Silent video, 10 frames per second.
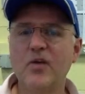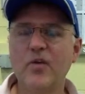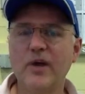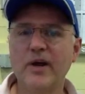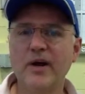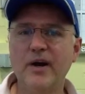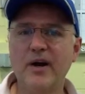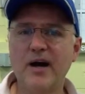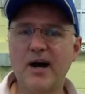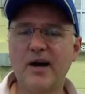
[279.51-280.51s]
where
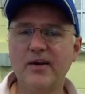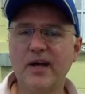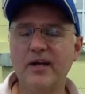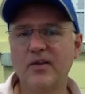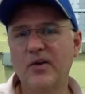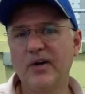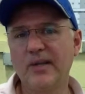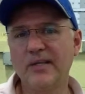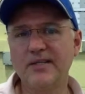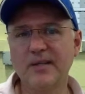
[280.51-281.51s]
online
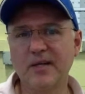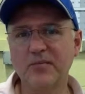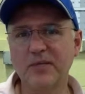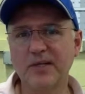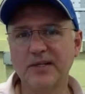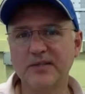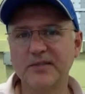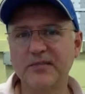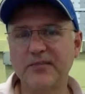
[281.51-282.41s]
learning can take place.